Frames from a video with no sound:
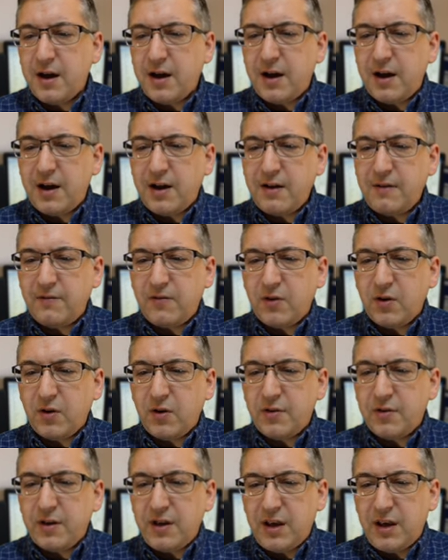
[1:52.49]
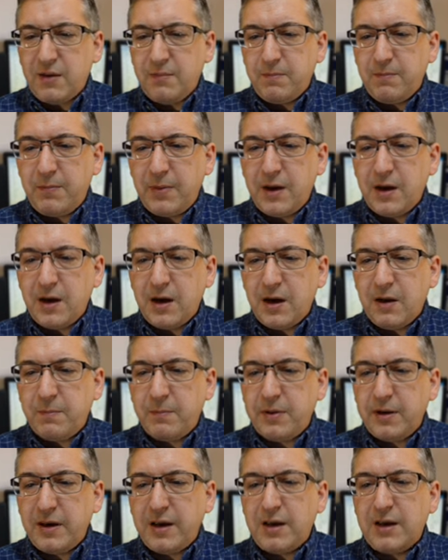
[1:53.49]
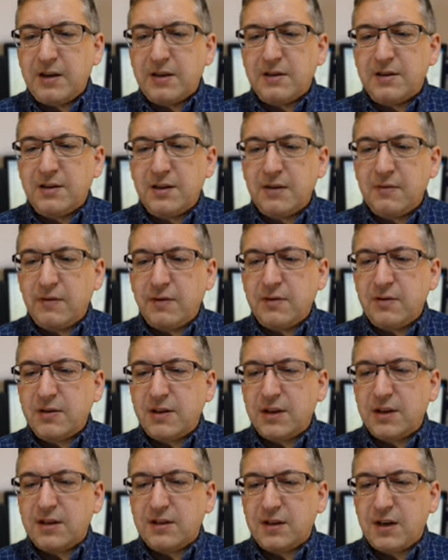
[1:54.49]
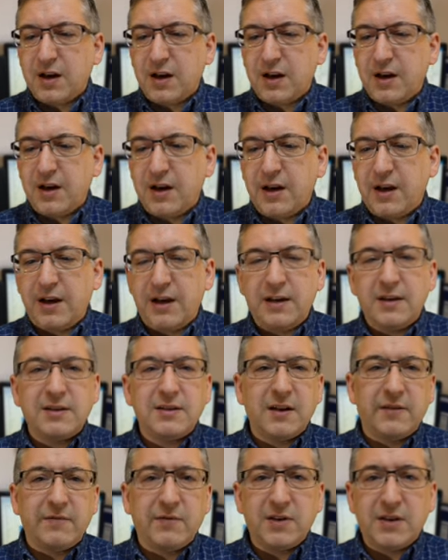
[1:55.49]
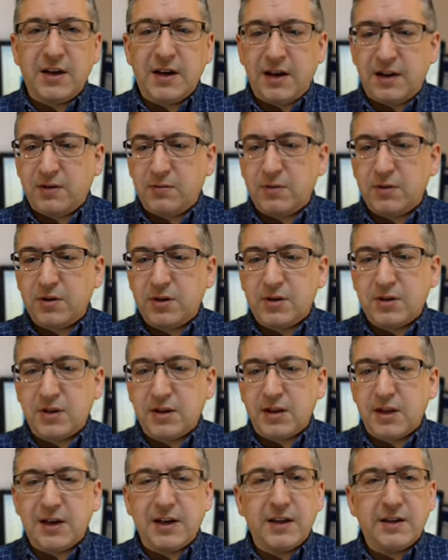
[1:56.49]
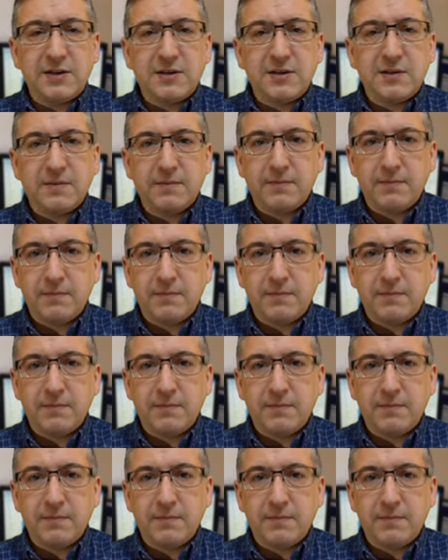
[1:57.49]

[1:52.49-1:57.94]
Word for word: I've got the BRP069A78, which is in the list.